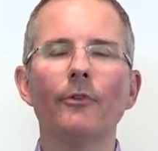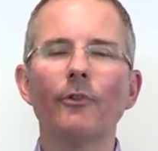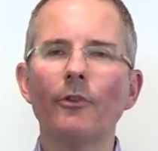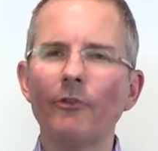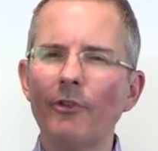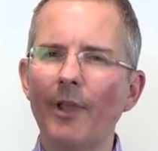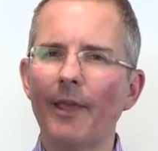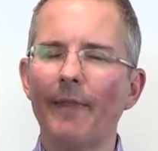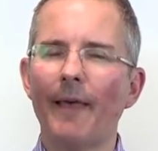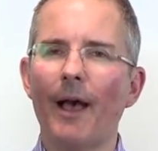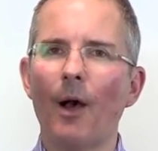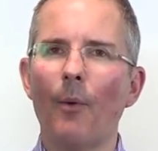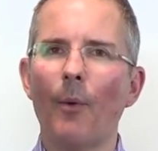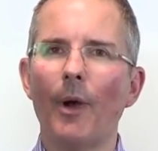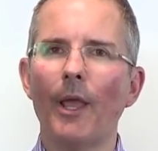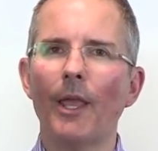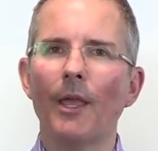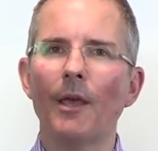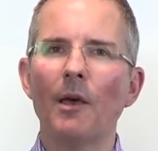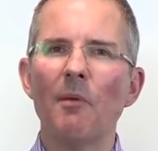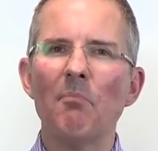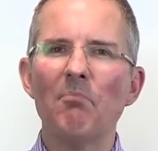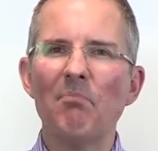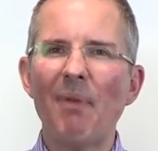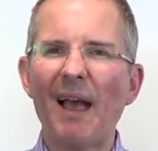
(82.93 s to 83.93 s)
So see it that way.
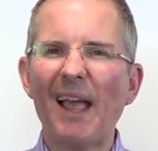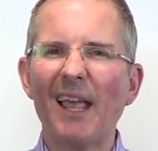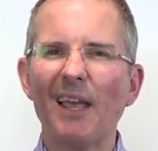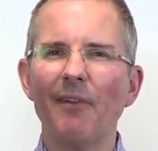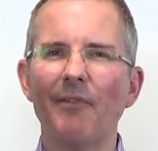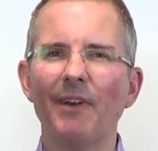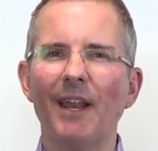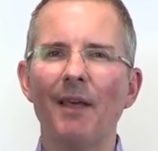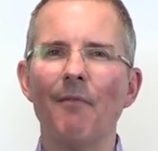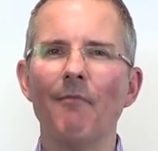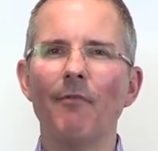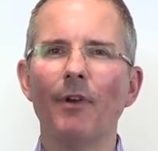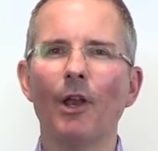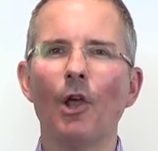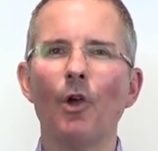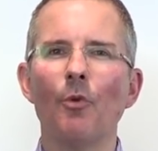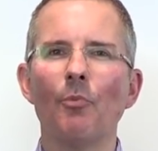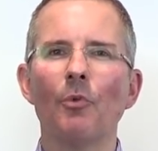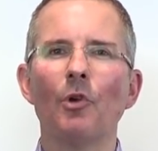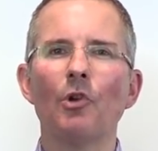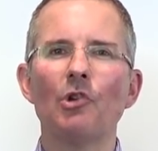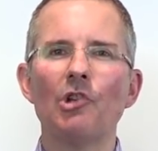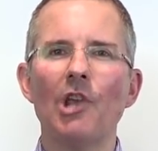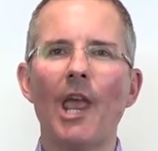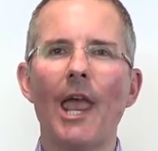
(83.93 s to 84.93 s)
Back of an
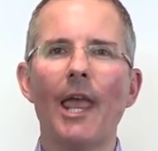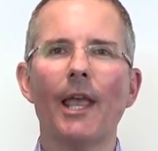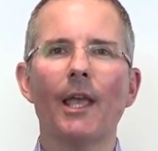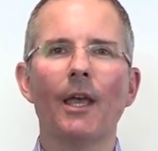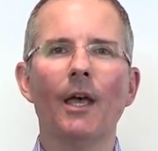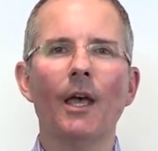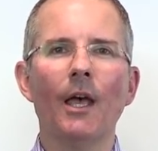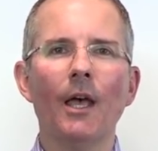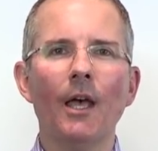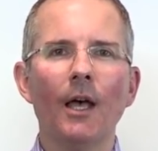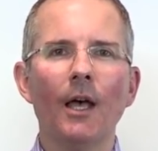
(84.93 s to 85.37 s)
envelope check,